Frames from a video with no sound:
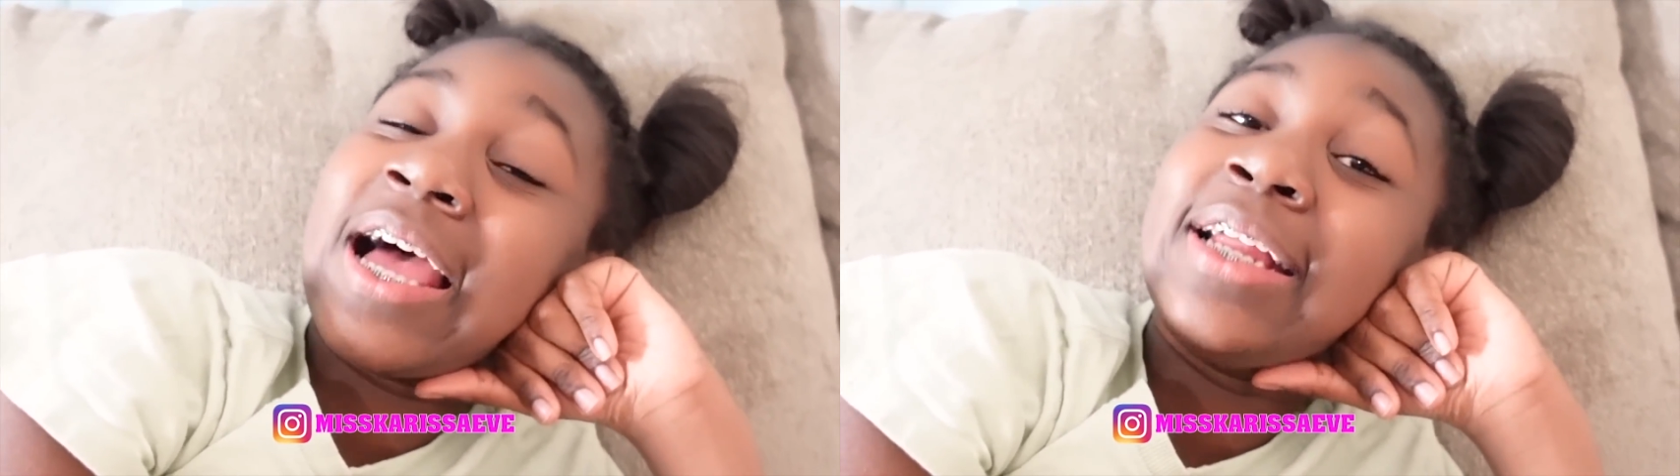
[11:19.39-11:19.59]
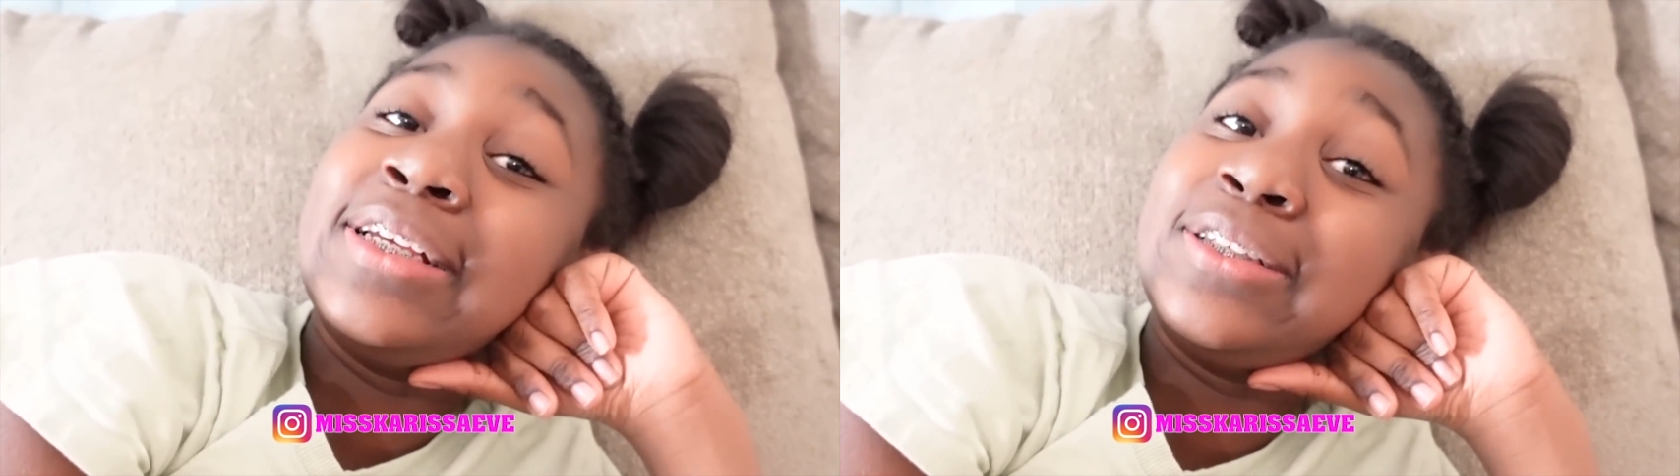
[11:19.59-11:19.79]

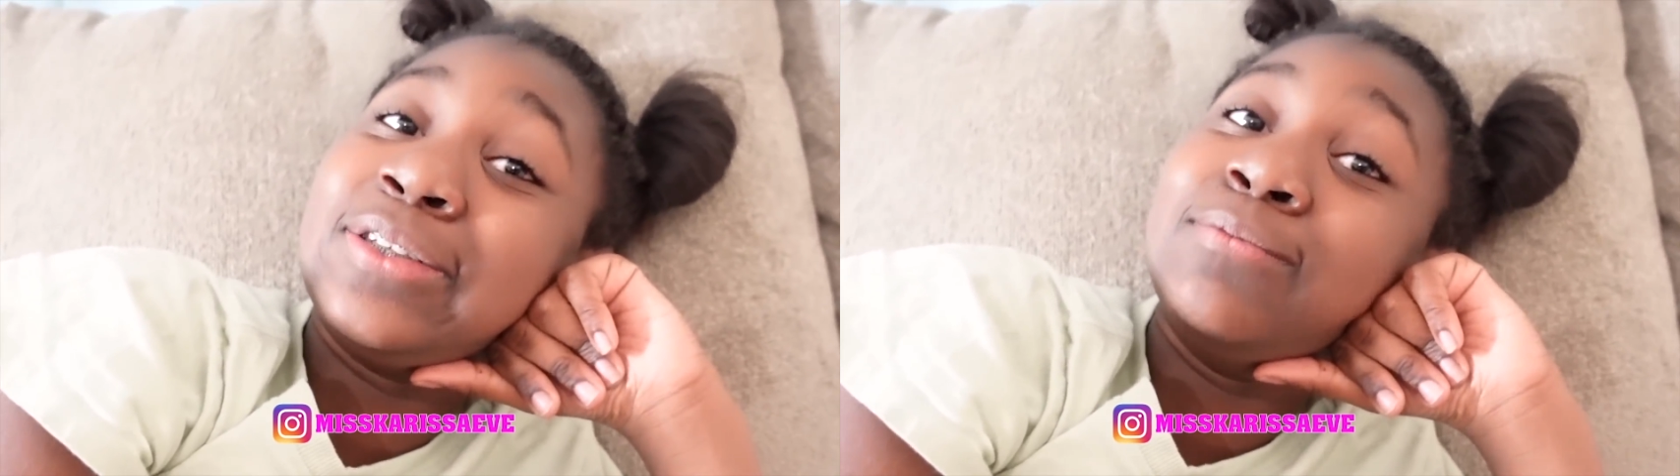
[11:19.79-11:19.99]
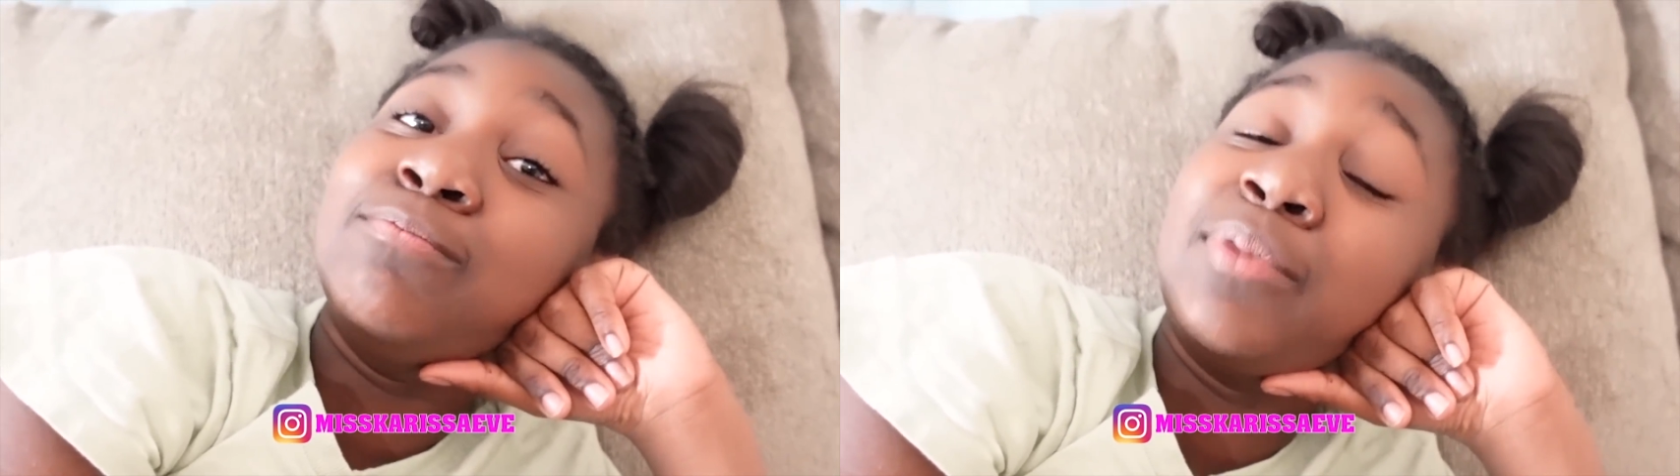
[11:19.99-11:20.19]
I need
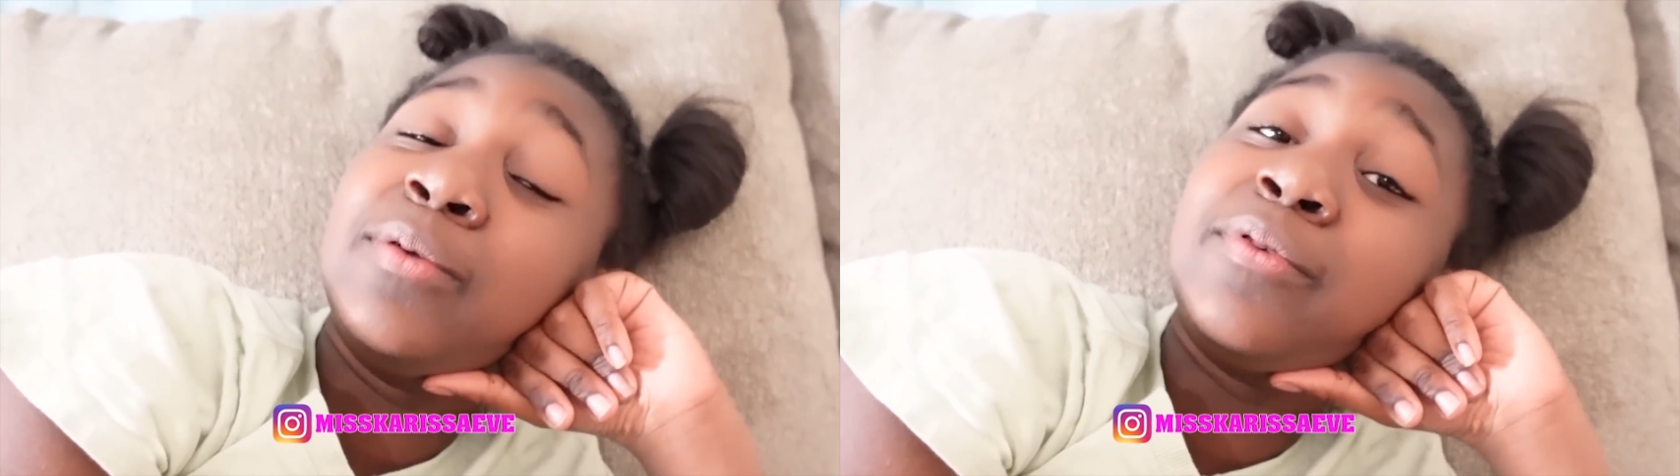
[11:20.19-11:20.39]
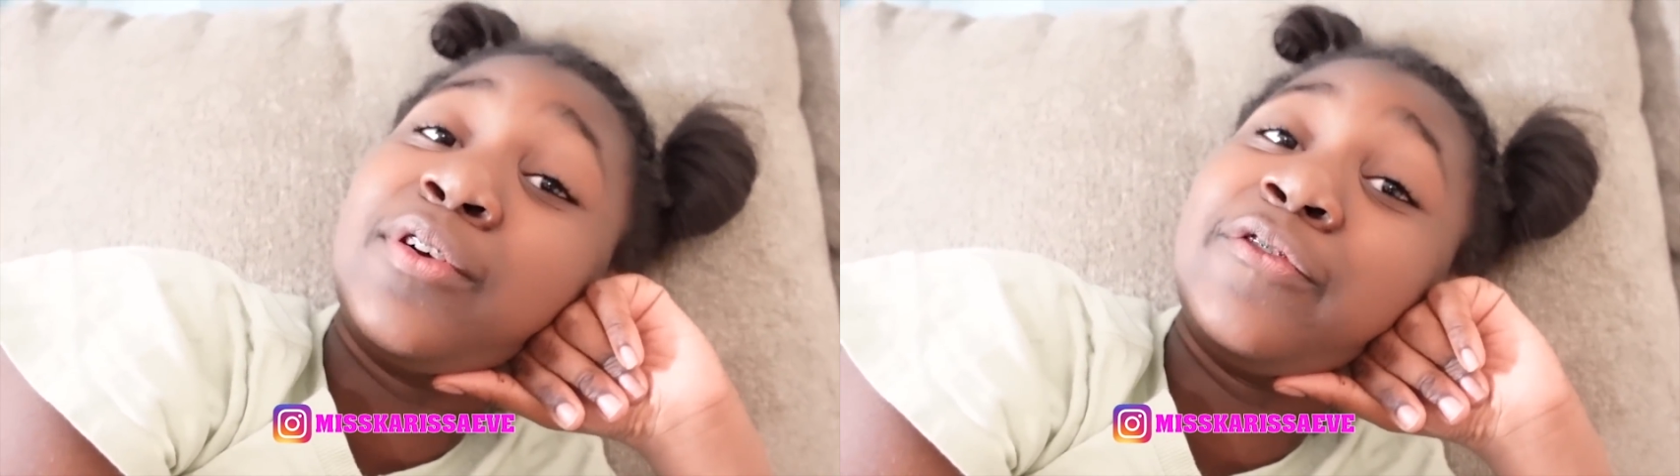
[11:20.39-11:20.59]
to
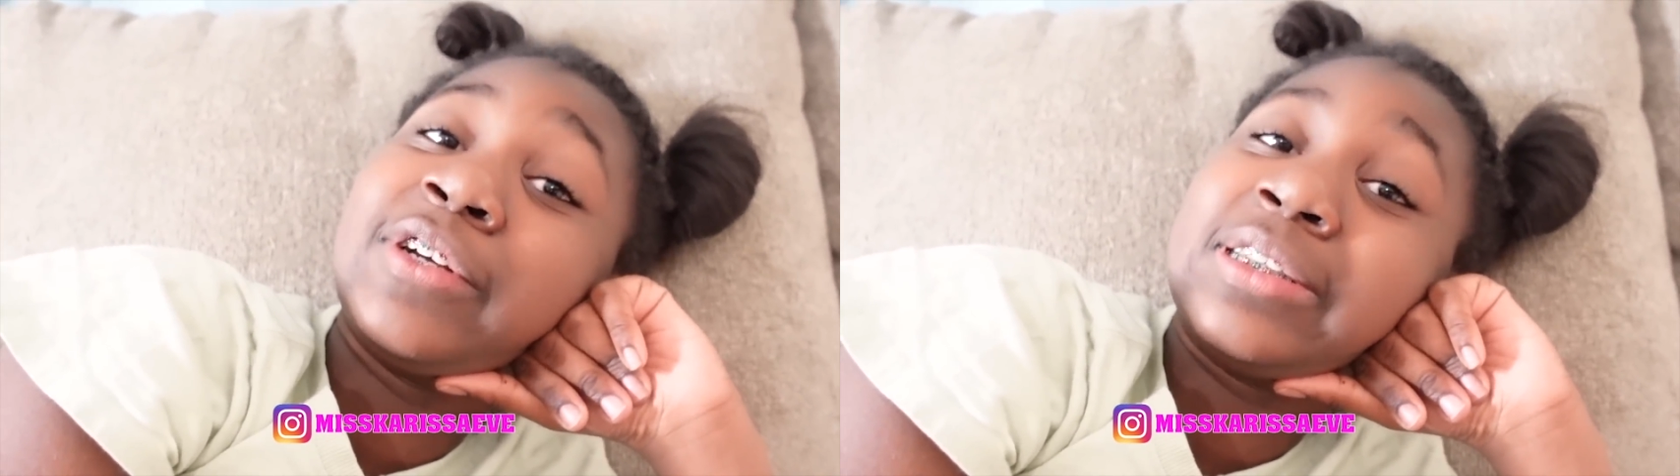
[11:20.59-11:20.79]
burp her for